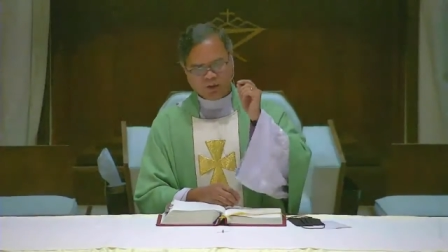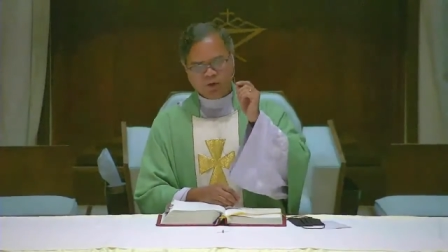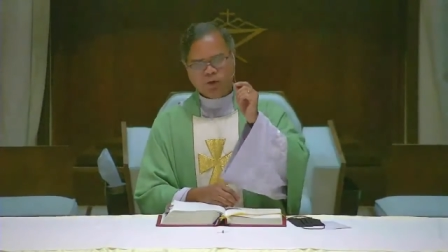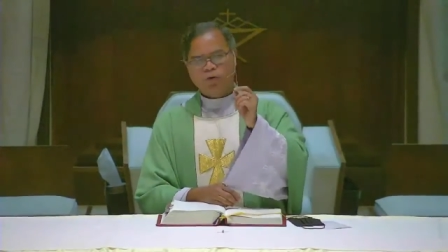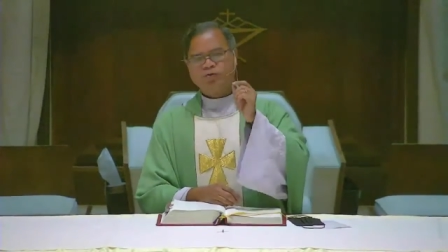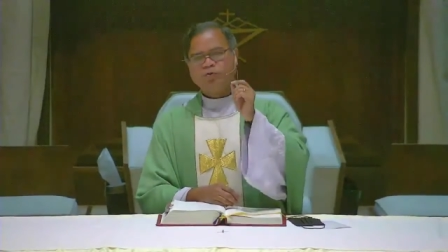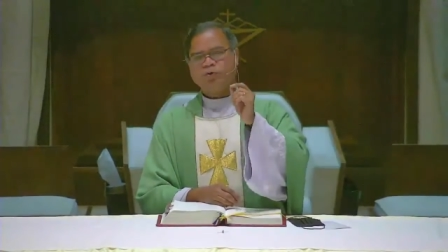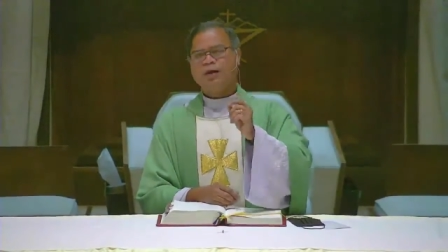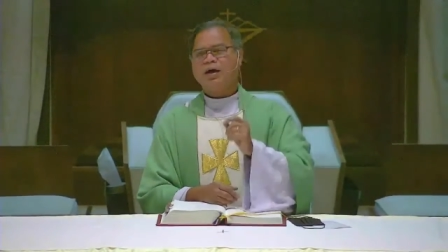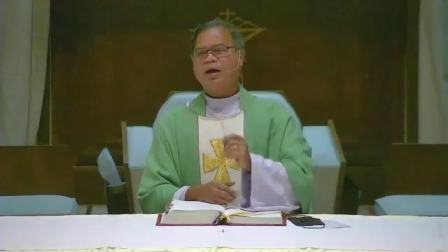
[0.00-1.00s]
and
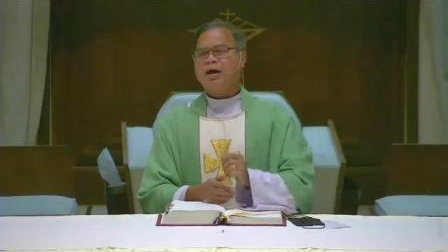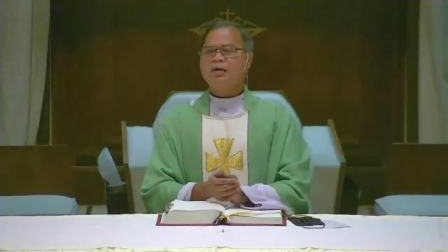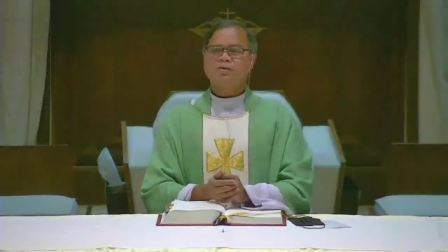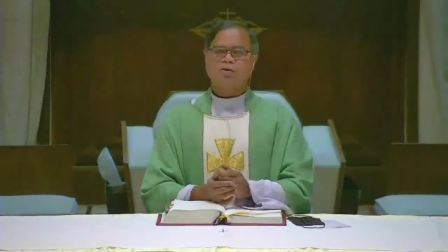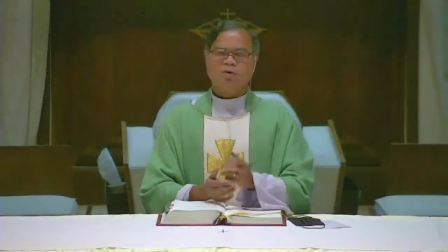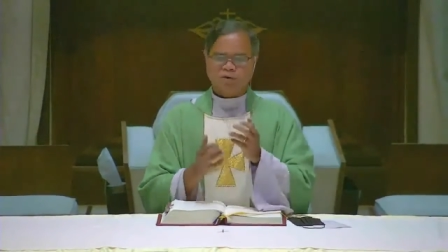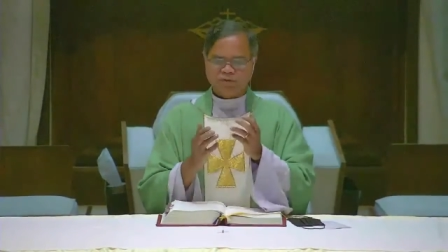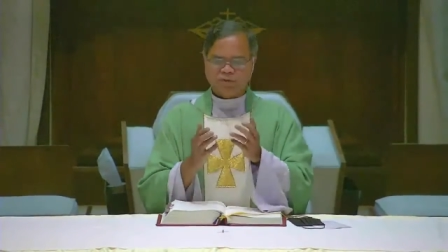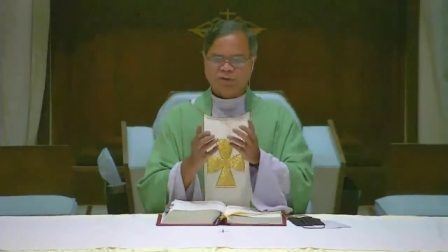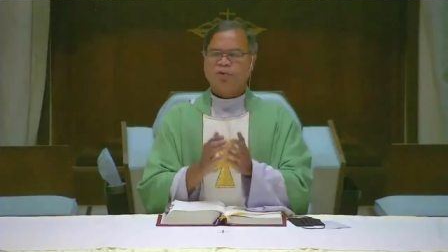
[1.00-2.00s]
go to the heart
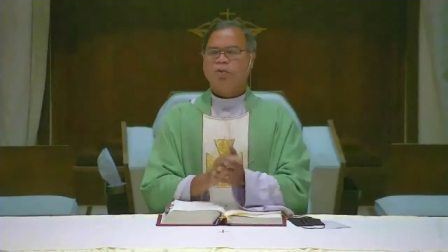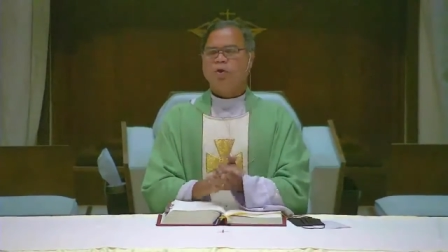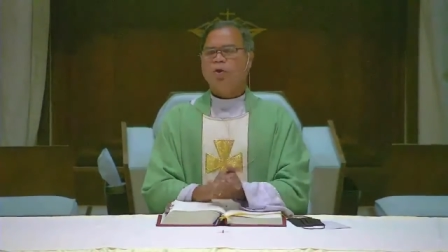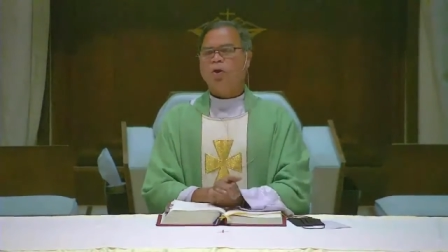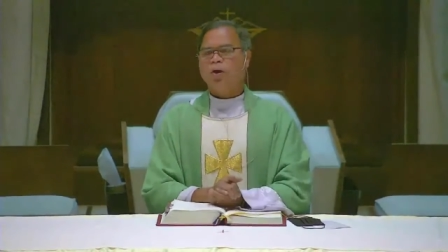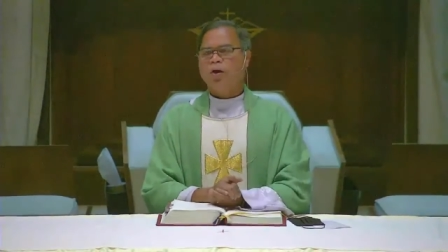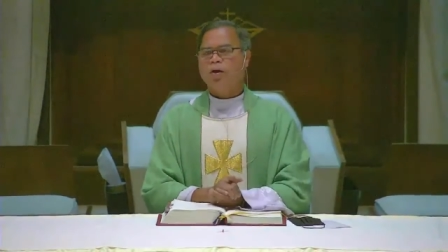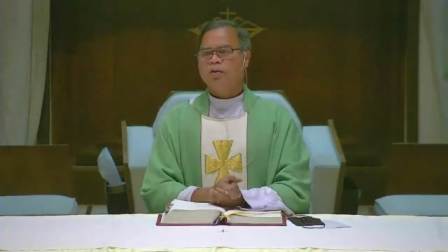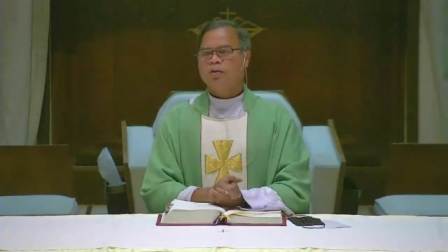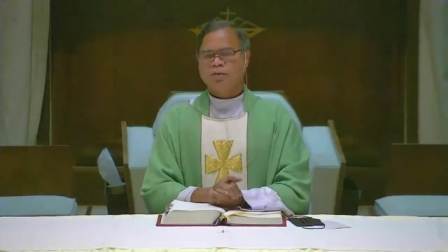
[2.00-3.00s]
of the
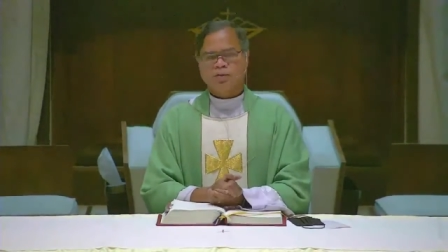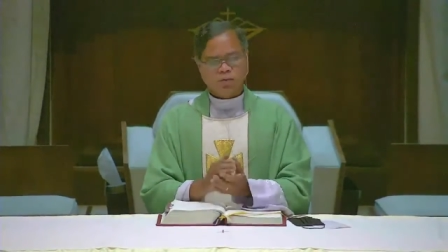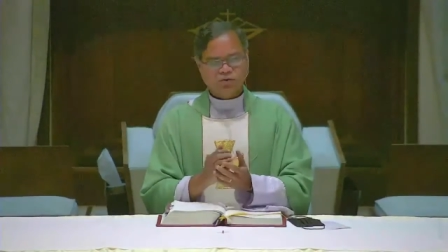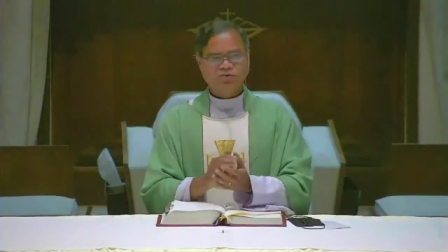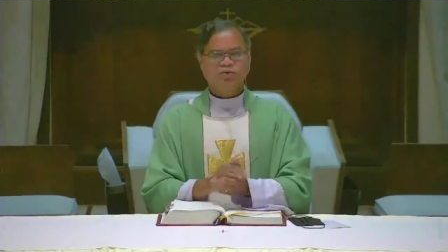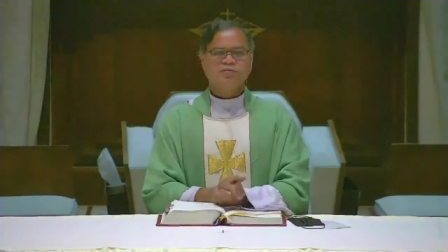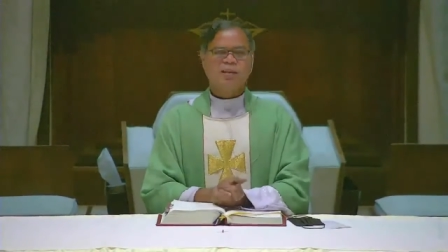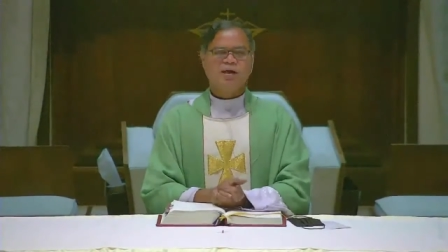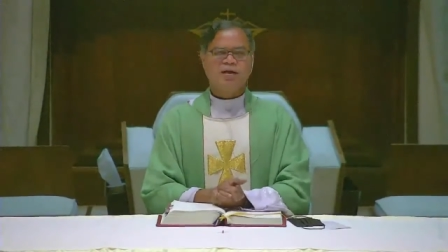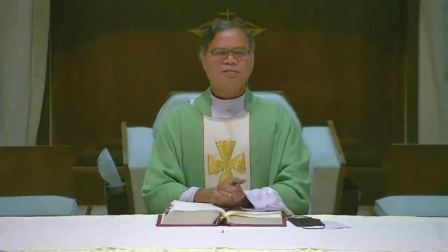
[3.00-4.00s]
law,
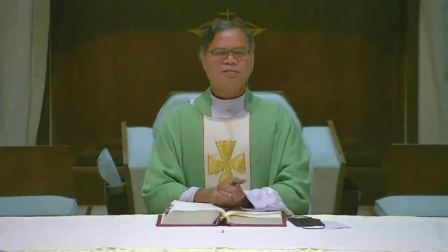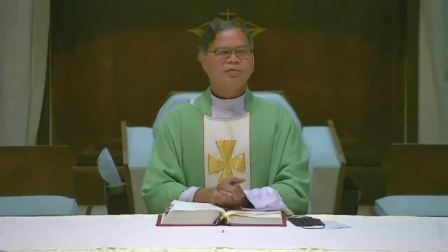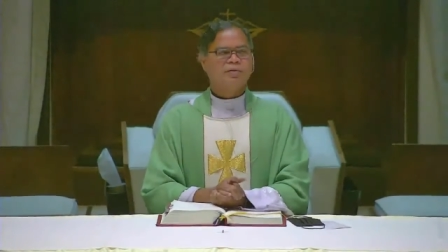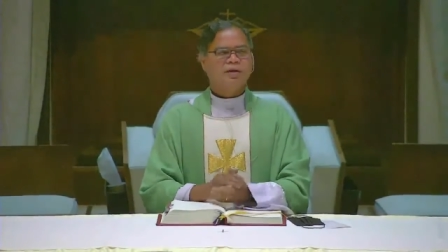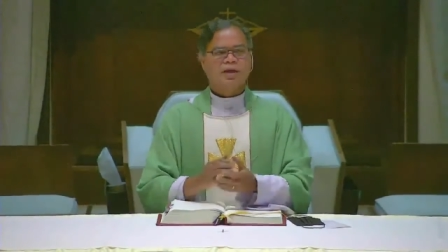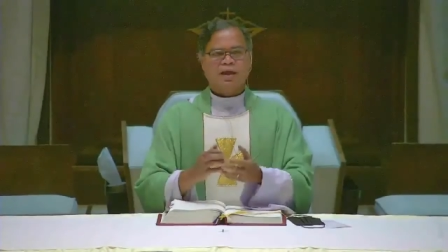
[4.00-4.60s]
which is love,